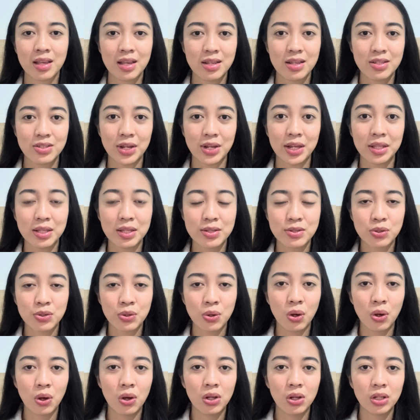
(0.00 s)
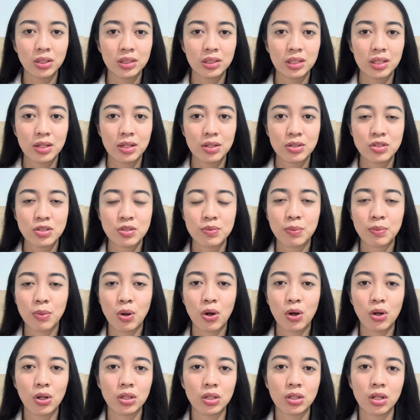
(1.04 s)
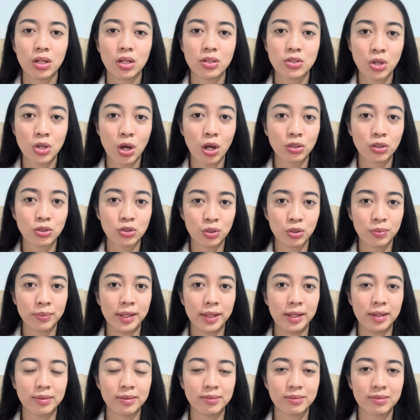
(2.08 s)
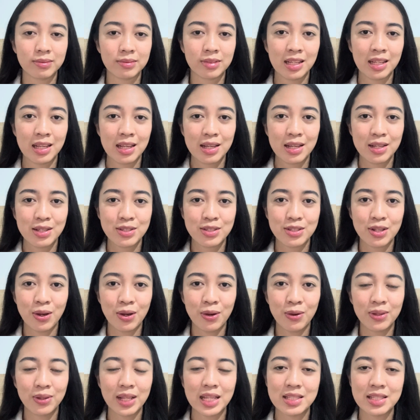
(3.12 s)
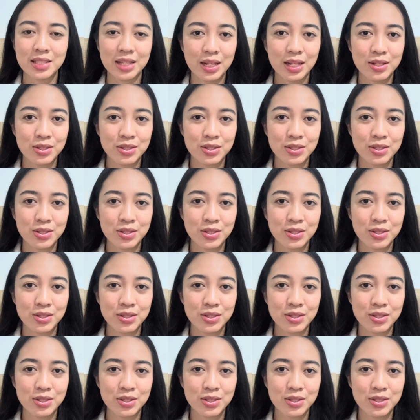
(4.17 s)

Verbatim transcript: So it is called Small Talk to Me. So let's get